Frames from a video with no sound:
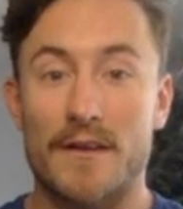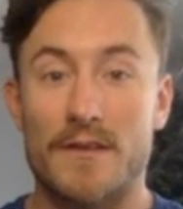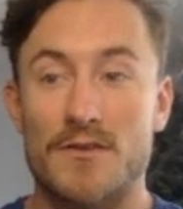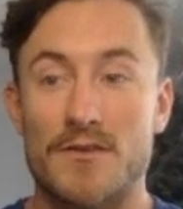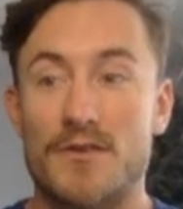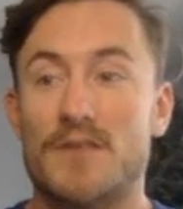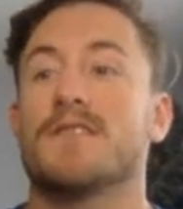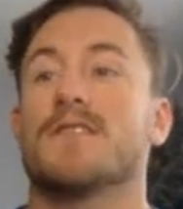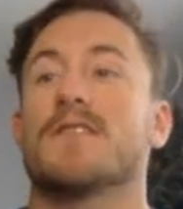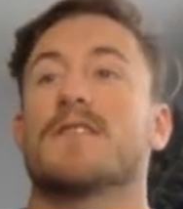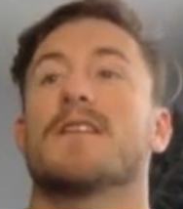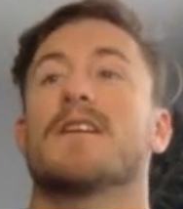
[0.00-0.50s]

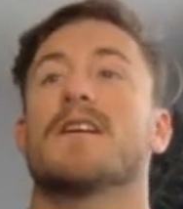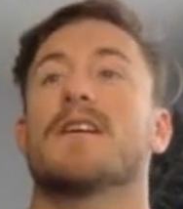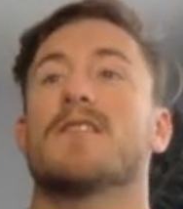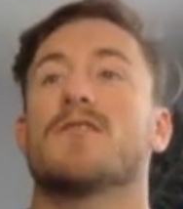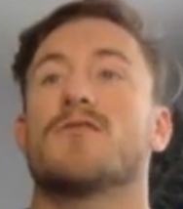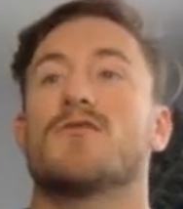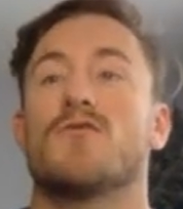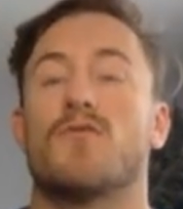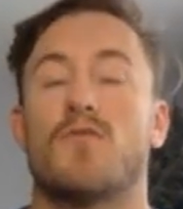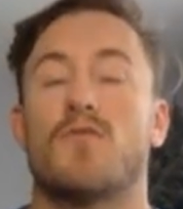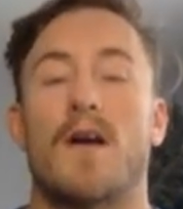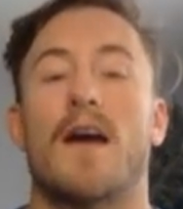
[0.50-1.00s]
Just
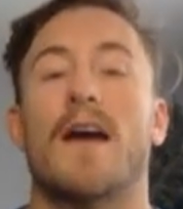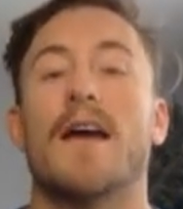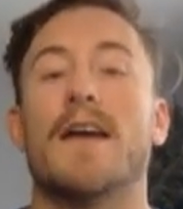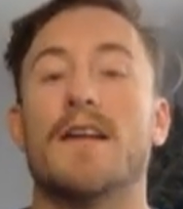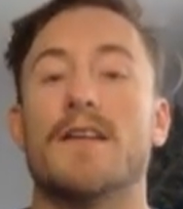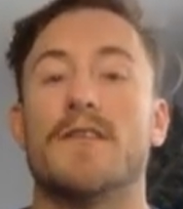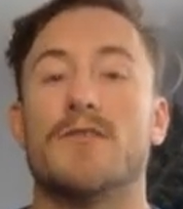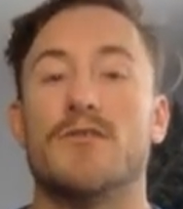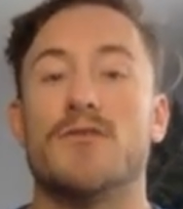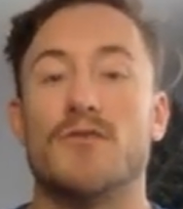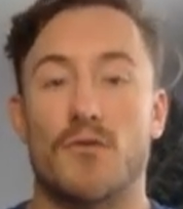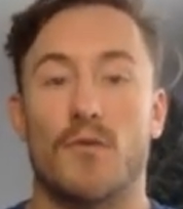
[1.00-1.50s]
try and
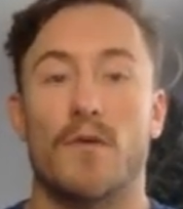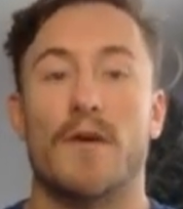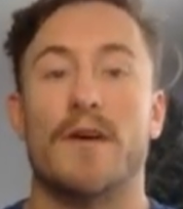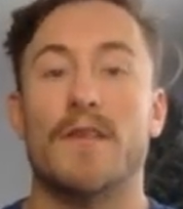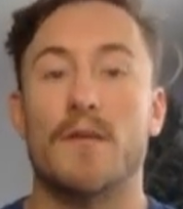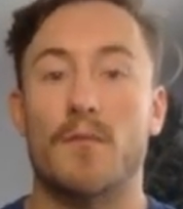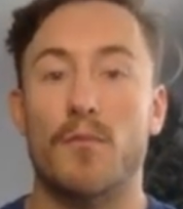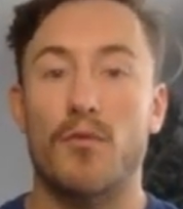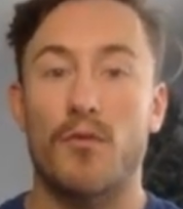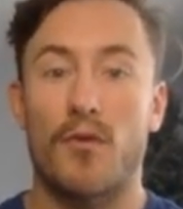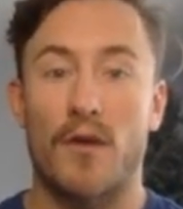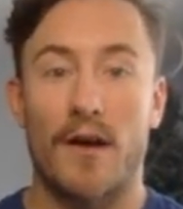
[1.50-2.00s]
enjoy
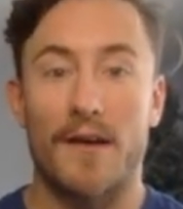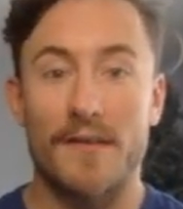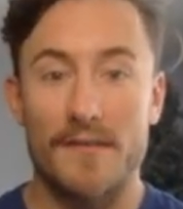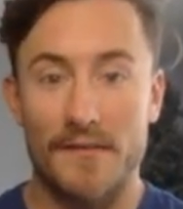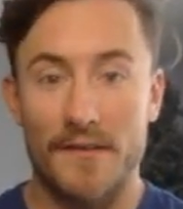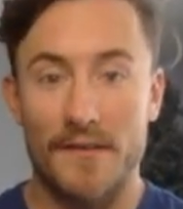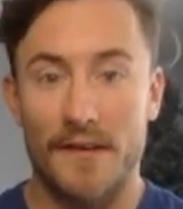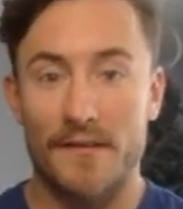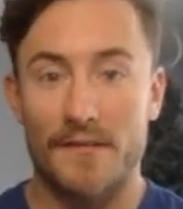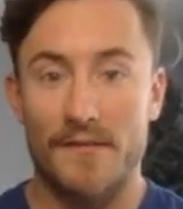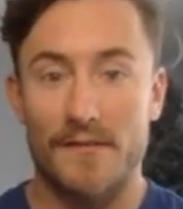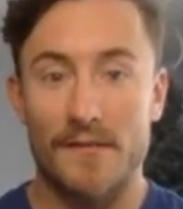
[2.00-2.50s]
the
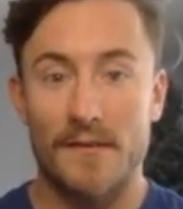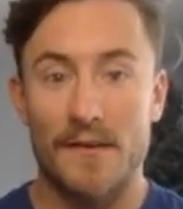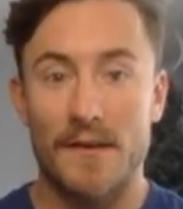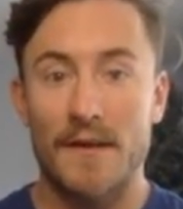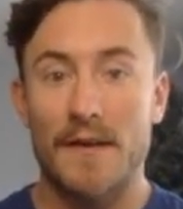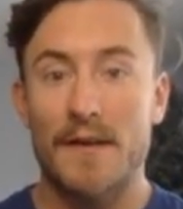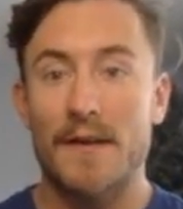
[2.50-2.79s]
process,